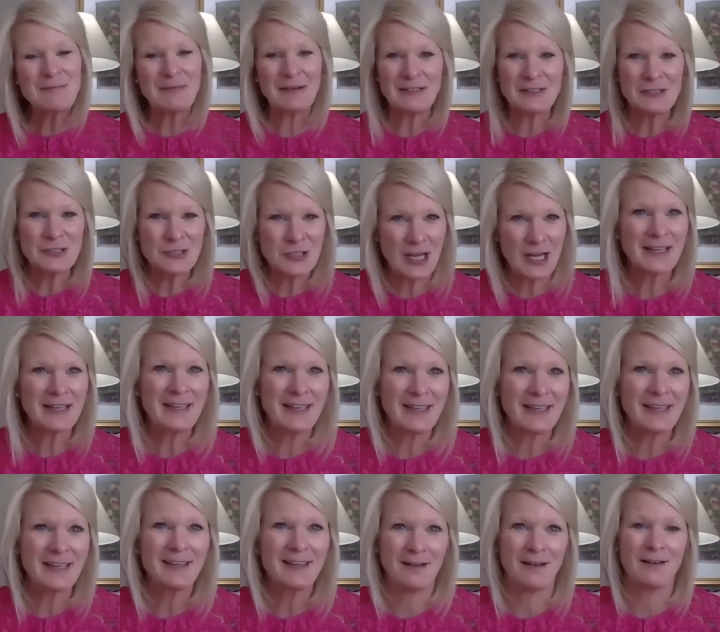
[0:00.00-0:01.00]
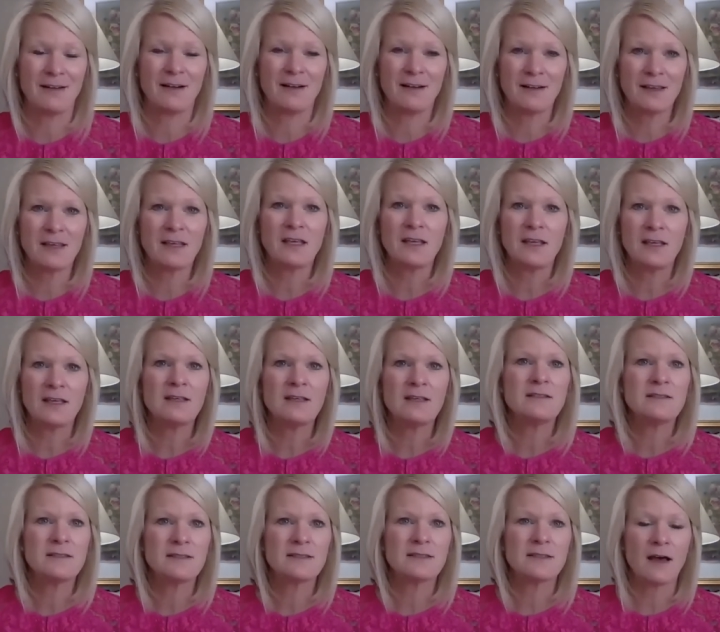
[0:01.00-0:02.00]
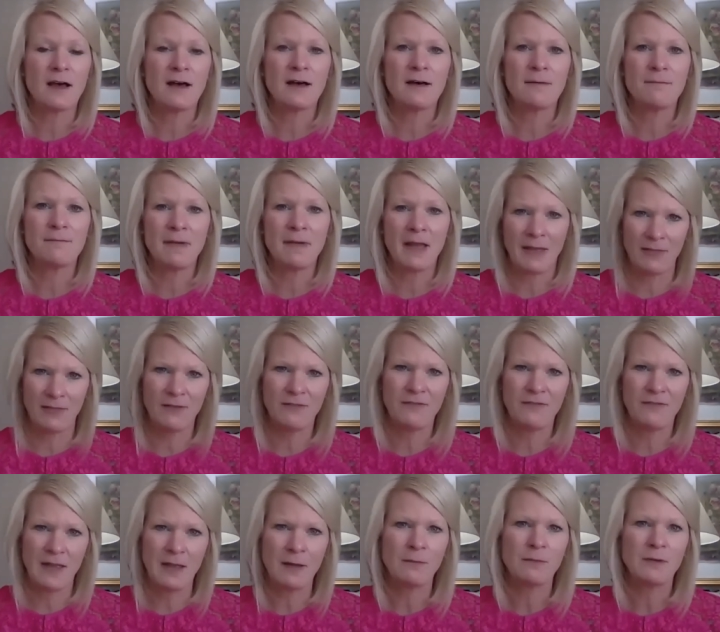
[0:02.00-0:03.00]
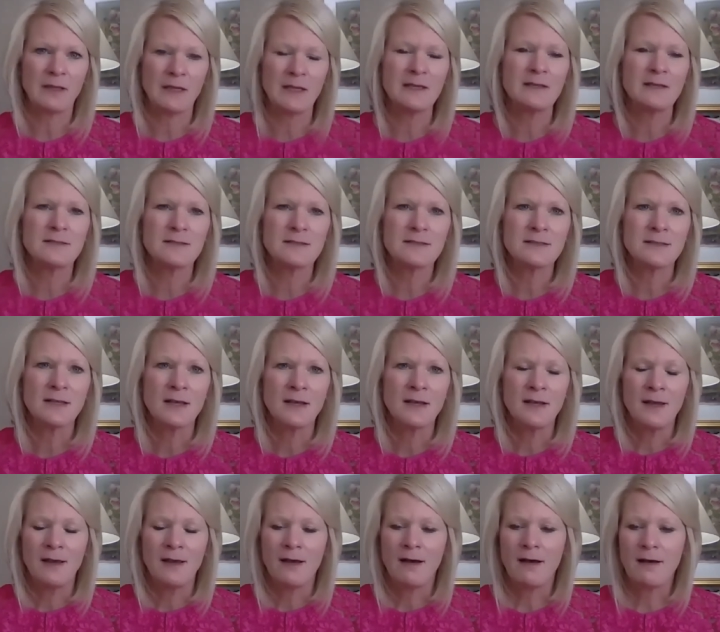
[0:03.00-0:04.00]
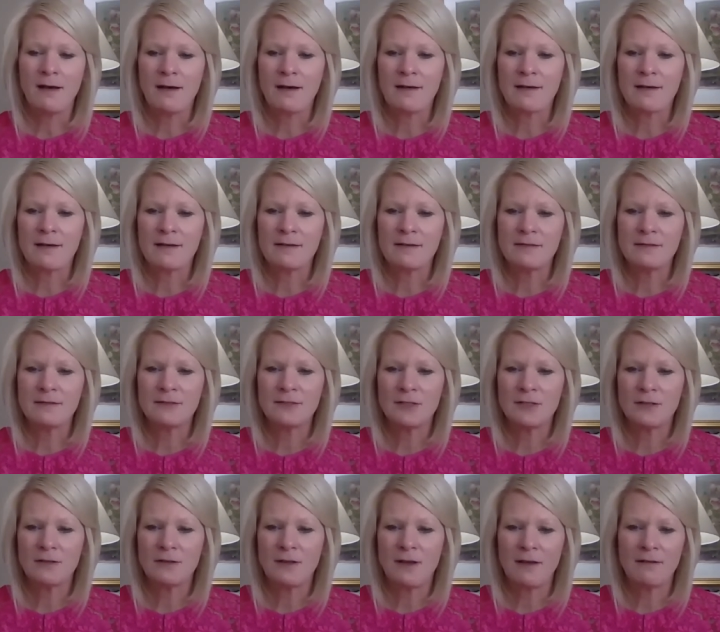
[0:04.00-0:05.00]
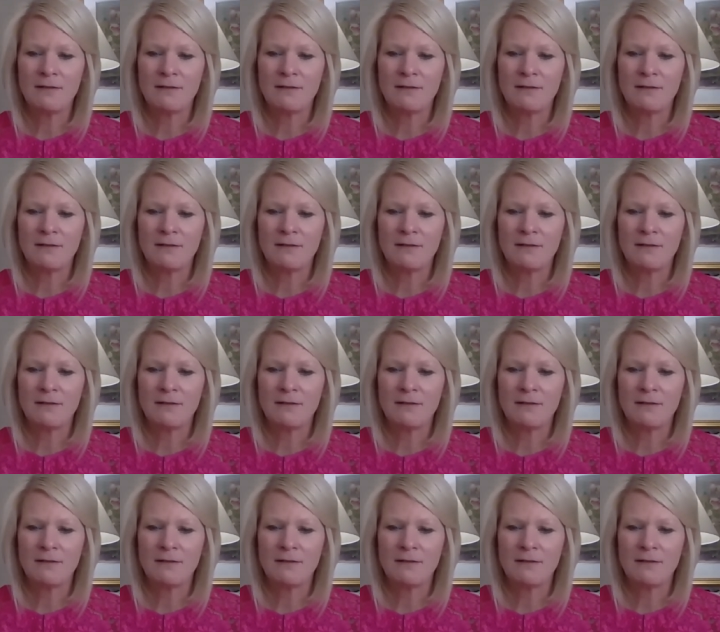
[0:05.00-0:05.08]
but checking in on our kids and the families to